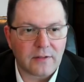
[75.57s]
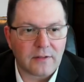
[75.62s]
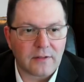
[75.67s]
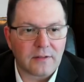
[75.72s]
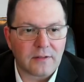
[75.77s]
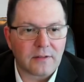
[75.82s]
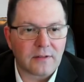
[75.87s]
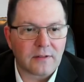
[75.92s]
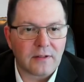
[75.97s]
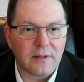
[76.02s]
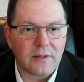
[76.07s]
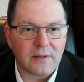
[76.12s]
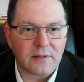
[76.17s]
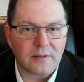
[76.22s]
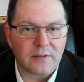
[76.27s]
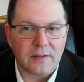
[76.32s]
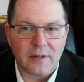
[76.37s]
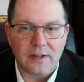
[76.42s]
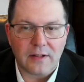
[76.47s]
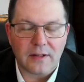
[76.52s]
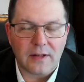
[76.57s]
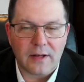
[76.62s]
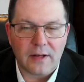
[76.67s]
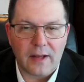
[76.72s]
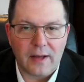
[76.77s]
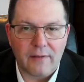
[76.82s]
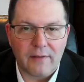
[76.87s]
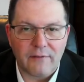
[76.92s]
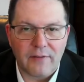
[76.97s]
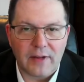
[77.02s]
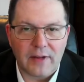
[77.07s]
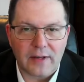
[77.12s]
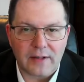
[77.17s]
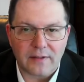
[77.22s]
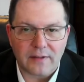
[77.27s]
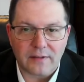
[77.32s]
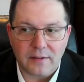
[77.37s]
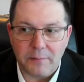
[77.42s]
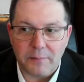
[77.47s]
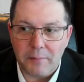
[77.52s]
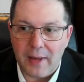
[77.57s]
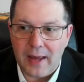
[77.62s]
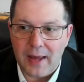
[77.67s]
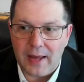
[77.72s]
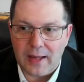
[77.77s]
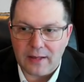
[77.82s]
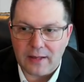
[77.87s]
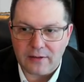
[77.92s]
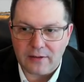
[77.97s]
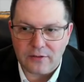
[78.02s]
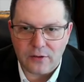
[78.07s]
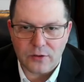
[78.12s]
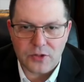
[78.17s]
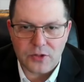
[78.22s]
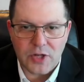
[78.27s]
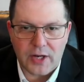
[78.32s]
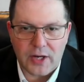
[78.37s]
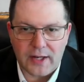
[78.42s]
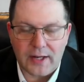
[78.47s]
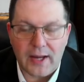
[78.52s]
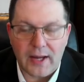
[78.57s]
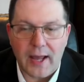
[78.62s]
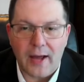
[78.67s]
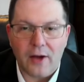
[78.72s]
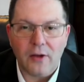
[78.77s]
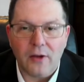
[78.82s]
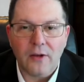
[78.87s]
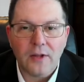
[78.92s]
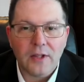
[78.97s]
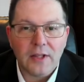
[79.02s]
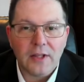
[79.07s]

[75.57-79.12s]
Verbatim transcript: It's it's in uh, Vegas in May, so check it out.